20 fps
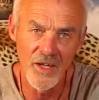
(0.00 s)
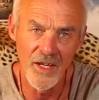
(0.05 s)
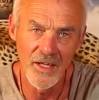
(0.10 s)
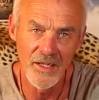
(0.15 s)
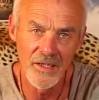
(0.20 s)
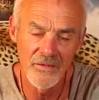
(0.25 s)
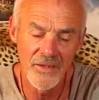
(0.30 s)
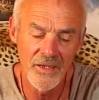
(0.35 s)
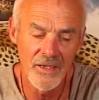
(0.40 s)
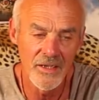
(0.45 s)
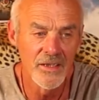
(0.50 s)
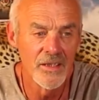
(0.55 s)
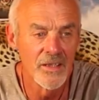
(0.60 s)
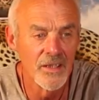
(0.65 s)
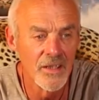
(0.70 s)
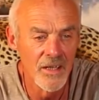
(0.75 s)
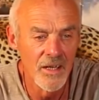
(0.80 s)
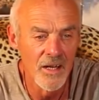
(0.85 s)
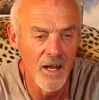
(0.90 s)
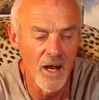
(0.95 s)
the end of it.
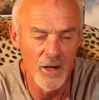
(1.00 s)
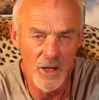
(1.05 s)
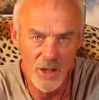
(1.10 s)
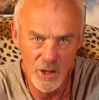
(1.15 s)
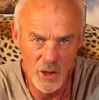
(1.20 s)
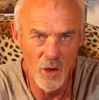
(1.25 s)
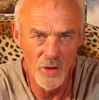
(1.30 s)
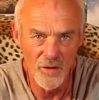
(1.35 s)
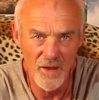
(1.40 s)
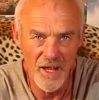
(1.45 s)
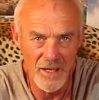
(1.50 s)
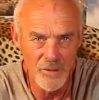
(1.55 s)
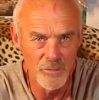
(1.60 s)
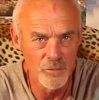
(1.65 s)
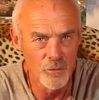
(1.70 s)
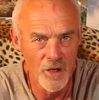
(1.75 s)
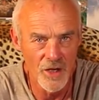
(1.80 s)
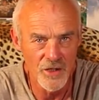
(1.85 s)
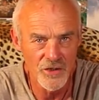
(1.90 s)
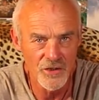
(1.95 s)
And I got that
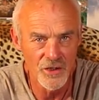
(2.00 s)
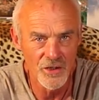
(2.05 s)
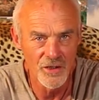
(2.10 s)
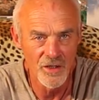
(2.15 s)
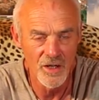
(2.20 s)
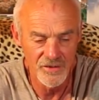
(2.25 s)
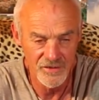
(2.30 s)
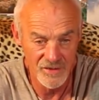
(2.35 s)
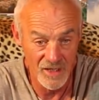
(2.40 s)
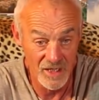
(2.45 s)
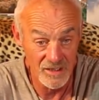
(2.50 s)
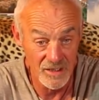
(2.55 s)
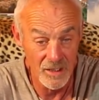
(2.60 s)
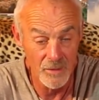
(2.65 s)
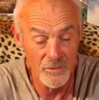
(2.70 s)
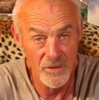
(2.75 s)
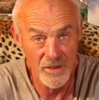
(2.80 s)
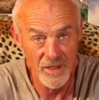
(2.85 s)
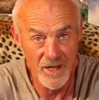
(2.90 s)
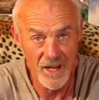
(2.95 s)
impression. I stayed
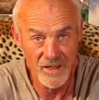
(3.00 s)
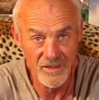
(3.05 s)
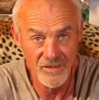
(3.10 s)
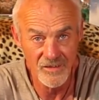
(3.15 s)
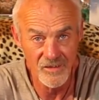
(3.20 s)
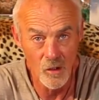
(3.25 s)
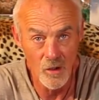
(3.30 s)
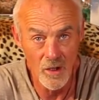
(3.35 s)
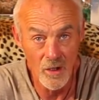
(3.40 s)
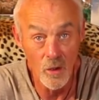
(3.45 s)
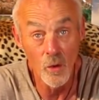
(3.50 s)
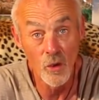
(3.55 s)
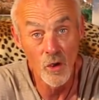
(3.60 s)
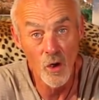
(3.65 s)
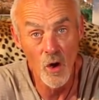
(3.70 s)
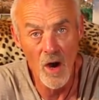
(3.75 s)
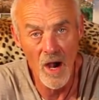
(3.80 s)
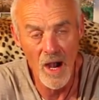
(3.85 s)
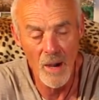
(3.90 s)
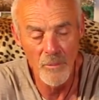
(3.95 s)
up the next night, or
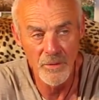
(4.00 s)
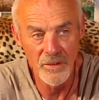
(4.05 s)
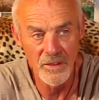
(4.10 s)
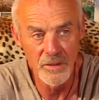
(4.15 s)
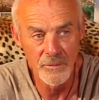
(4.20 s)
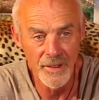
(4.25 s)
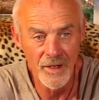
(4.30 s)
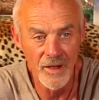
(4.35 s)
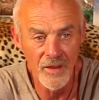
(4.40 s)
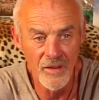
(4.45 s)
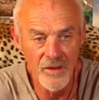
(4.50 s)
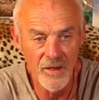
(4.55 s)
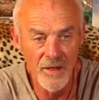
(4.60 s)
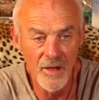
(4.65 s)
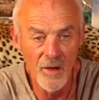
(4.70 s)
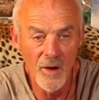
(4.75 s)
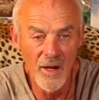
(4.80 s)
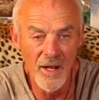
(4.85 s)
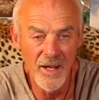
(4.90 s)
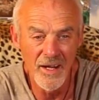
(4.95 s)
got up in the middle of the
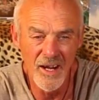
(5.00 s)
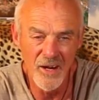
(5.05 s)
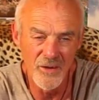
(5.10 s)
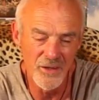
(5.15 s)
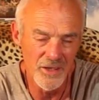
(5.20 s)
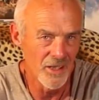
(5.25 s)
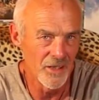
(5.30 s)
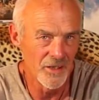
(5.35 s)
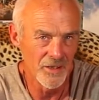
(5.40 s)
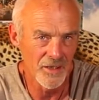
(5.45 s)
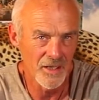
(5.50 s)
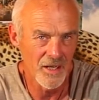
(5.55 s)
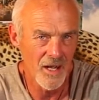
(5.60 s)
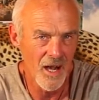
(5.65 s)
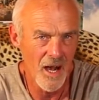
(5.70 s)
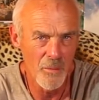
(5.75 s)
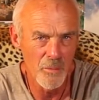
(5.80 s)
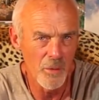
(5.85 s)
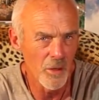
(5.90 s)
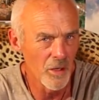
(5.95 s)
night, and only heard a
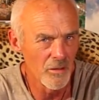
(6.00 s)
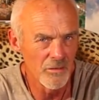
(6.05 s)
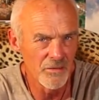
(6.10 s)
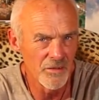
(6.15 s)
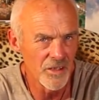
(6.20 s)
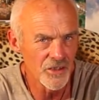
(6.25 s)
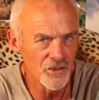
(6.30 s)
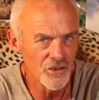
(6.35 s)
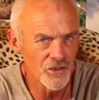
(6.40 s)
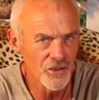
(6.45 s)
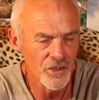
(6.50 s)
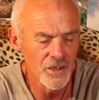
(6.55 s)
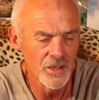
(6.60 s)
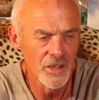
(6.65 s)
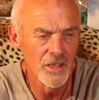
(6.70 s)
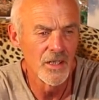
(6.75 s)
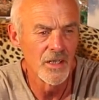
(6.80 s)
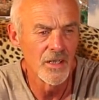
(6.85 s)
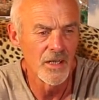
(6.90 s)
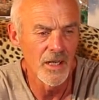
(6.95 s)
couple of fish.
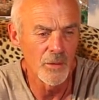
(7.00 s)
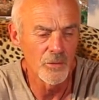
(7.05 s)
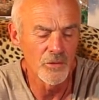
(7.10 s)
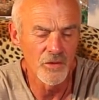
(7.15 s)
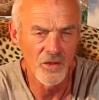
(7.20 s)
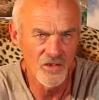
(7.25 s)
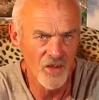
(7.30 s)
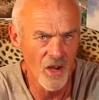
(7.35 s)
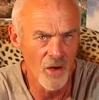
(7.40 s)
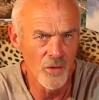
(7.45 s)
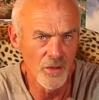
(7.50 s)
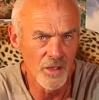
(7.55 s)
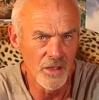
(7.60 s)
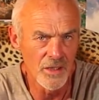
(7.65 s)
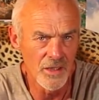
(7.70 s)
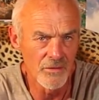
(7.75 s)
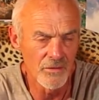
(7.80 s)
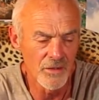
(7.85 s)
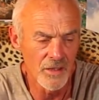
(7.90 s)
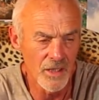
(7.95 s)
It was a
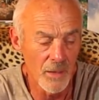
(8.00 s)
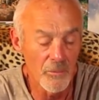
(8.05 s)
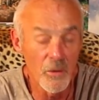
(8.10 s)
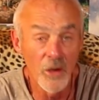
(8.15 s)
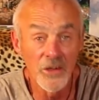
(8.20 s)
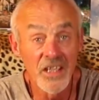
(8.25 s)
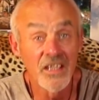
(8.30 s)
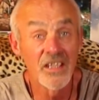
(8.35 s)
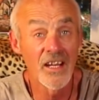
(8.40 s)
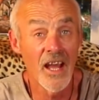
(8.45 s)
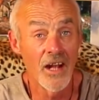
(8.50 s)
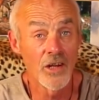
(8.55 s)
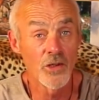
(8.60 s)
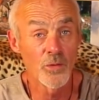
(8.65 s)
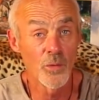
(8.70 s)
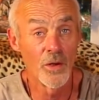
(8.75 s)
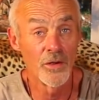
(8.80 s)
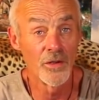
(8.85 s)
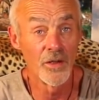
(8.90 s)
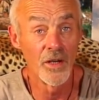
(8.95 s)
totally different game. I did
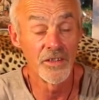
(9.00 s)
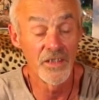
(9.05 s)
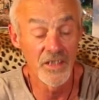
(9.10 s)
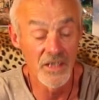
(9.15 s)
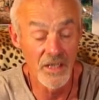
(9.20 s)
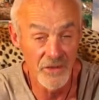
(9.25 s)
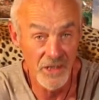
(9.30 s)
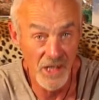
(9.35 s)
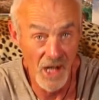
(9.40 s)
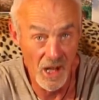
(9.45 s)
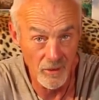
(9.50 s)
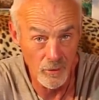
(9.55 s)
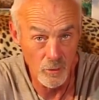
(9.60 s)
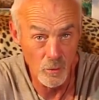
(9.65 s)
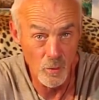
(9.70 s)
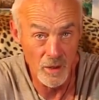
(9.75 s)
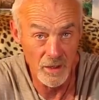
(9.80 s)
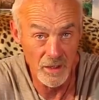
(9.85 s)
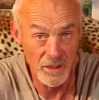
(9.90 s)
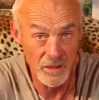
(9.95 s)
catch one. I did have
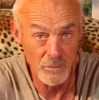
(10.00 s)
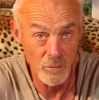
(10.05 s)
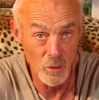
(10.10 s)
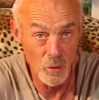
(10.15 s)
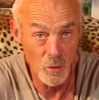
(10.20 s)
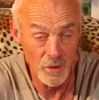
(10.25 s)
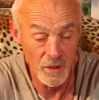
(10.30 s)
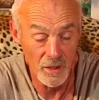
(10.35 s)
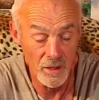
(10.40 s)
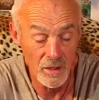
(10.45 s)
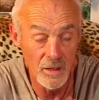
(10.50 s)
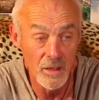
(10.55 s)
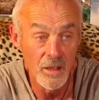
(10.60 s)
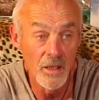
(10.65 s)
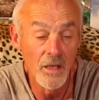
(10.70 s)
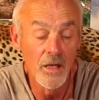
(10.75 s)
another one in the morning.